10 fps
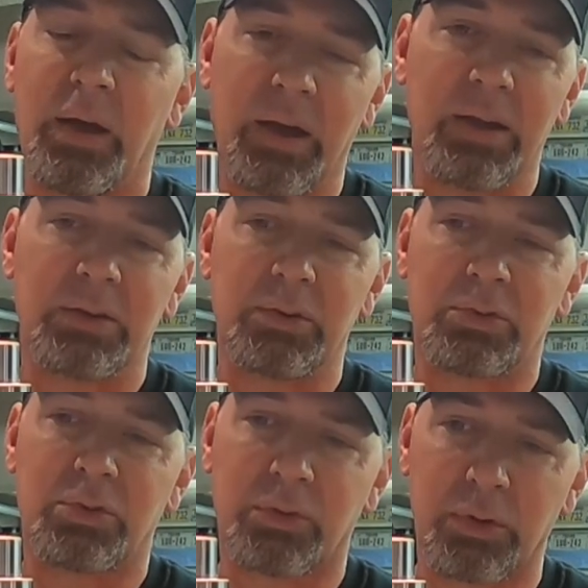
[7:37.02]
I
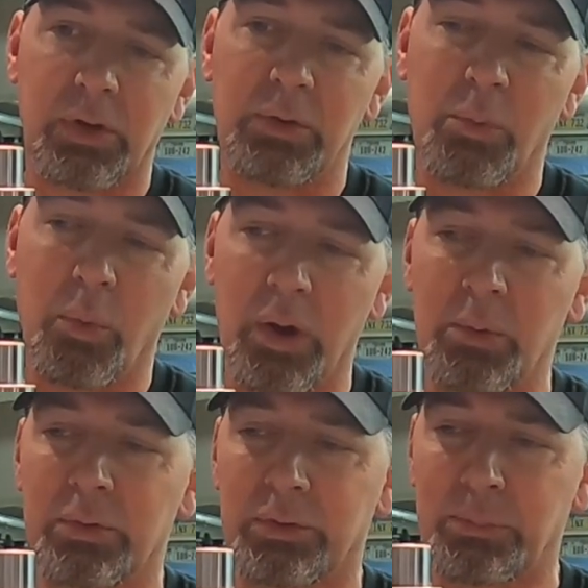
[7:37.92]
understood what it
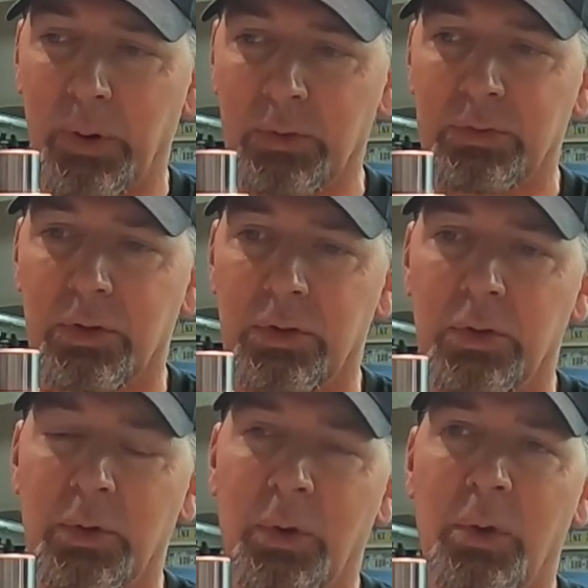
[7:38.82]
was supposed to
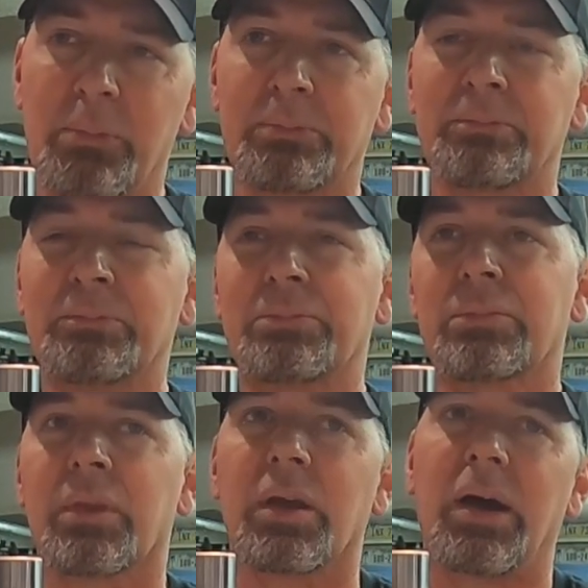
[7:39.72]
do.
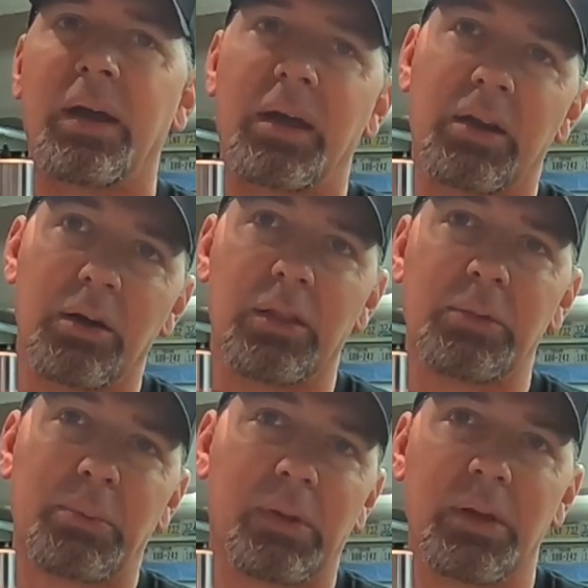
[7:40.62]
I had all
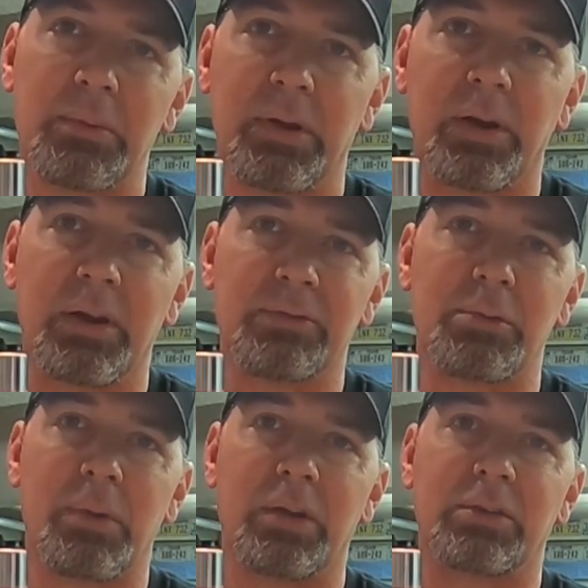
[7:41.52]
the preliminary
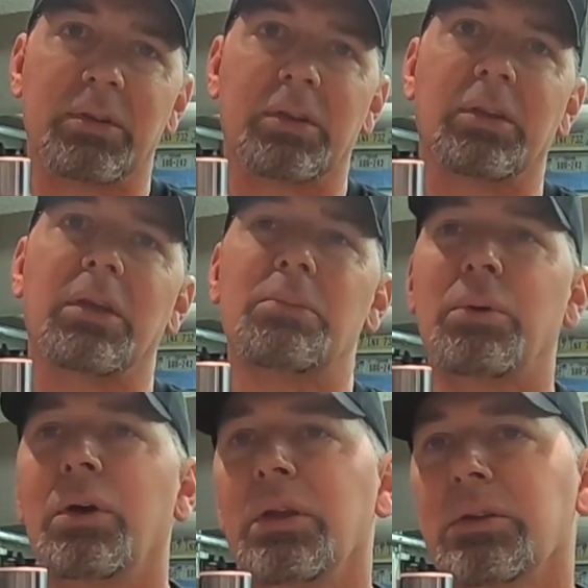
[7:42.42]
information
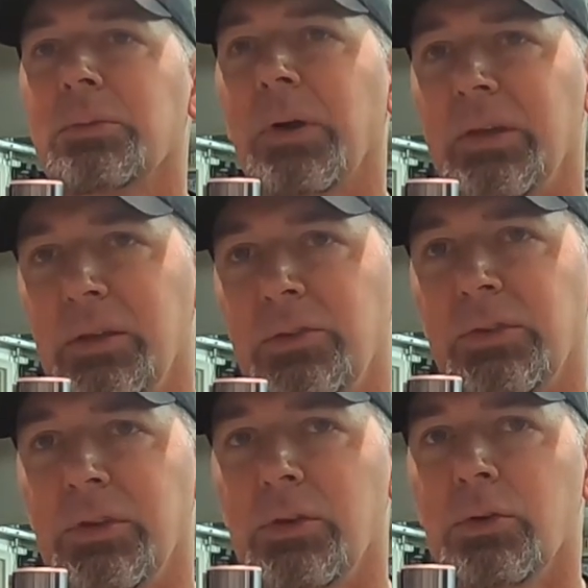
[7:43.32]
input into my
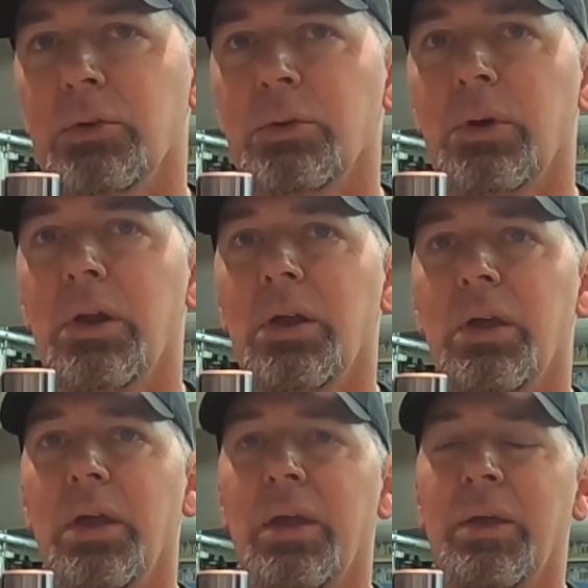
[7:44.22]
ECU
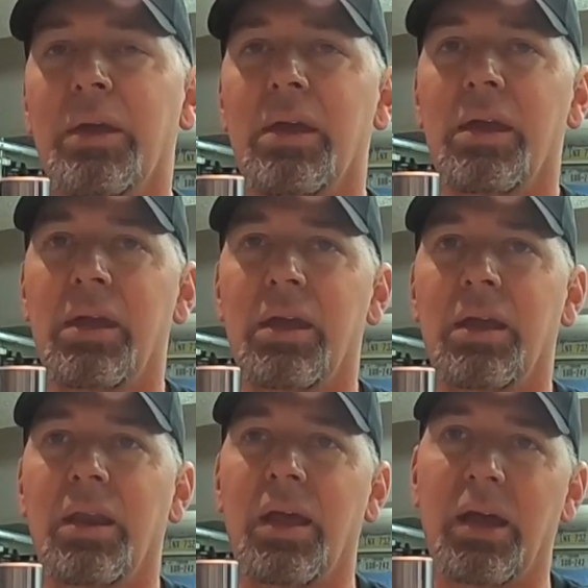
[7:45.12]

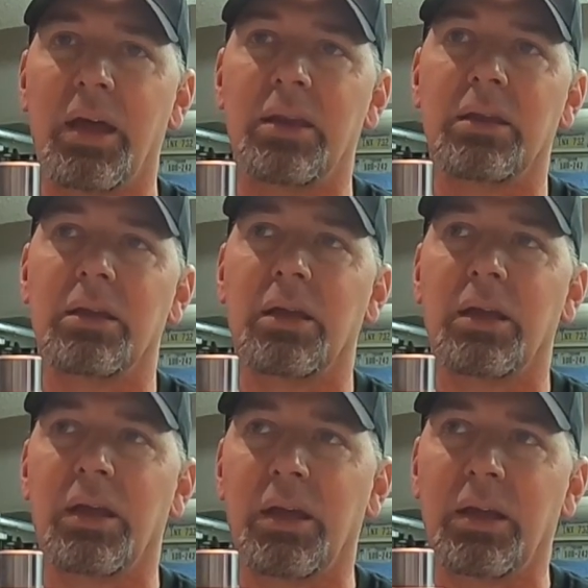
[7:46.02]
and had
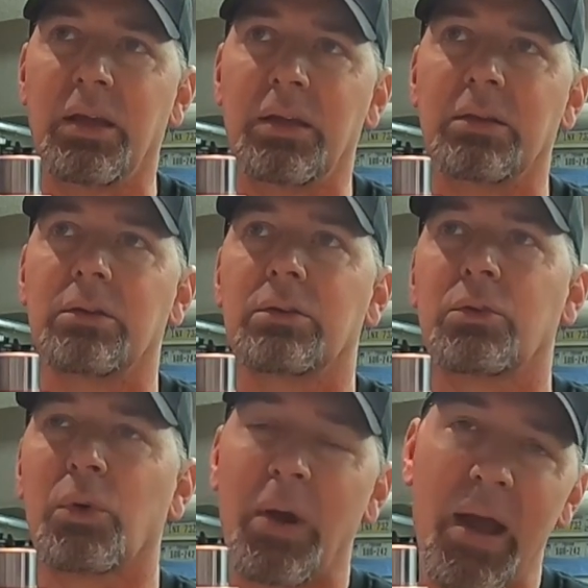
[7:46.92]
a
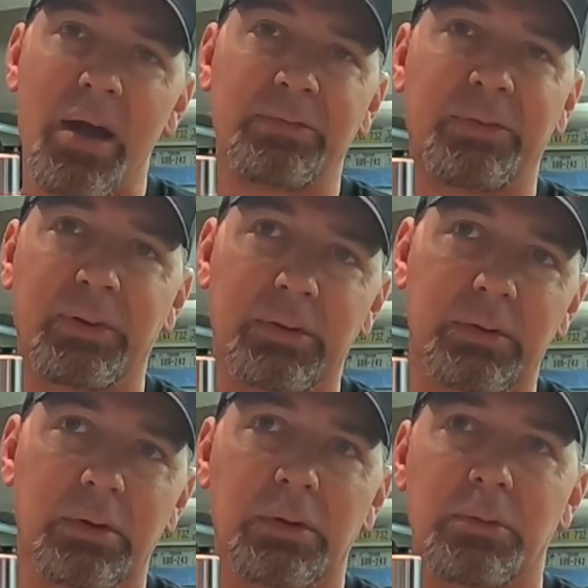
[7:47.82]
graph
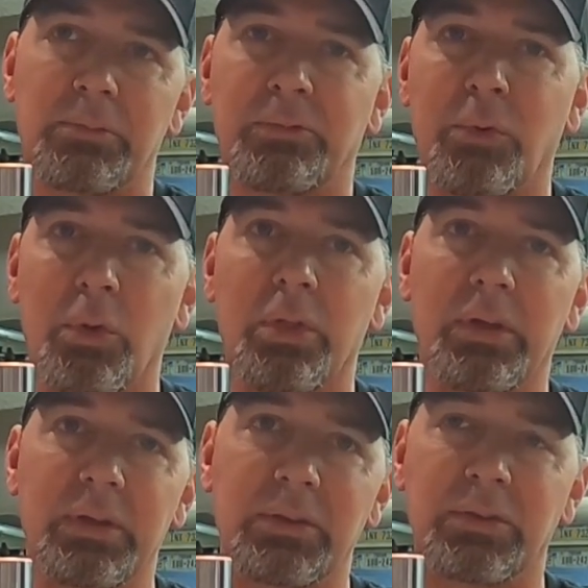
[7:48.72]
for
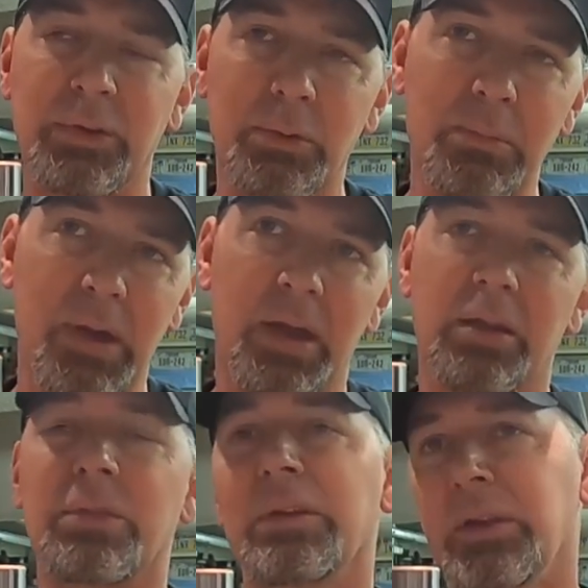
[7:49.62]
the ECU
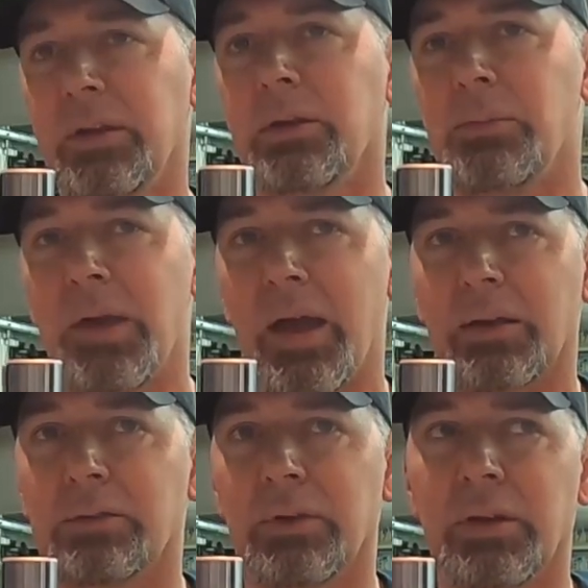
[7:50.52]
made that needed to be
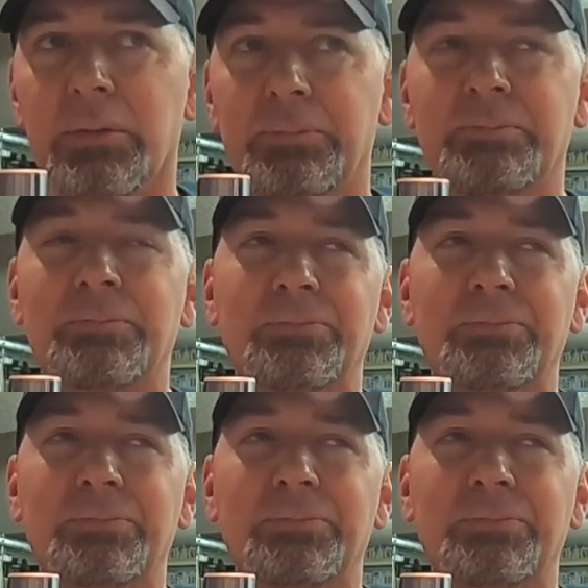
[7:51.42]
activated.